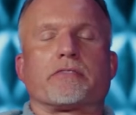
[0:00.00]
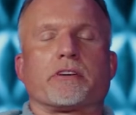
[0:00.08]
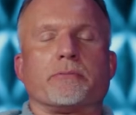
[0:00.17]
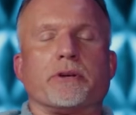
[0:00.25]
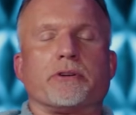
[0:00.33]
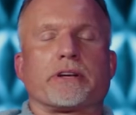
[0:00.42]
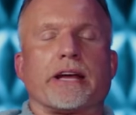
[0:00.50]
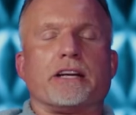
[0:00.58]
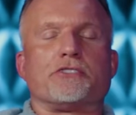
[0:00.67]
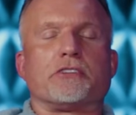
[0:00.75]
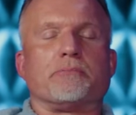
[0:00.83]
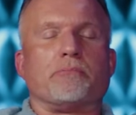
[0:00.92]

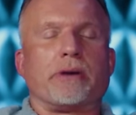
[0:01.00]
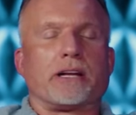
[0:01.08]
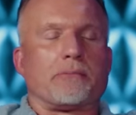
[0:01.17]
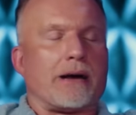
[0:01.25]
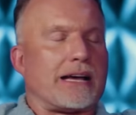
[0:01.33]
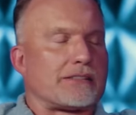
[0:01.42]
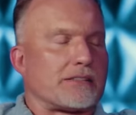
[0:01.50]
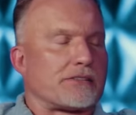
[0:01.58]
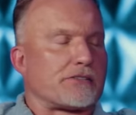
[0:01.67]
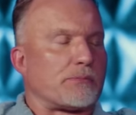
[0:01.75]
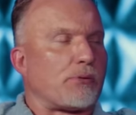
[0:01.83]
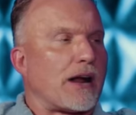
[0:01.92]
communication minimizes
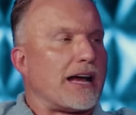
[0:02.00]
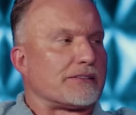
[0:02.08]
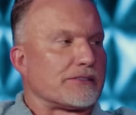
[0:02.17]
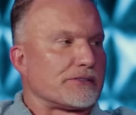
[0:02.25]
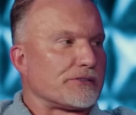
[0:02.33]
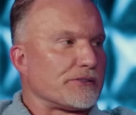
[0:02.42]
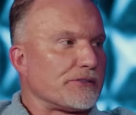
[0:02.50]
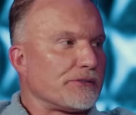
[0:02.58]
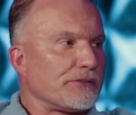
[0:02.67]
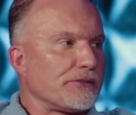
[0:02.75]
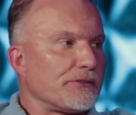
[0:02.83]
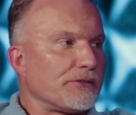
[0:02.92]
surprises.
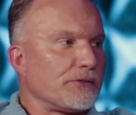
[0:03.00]
does.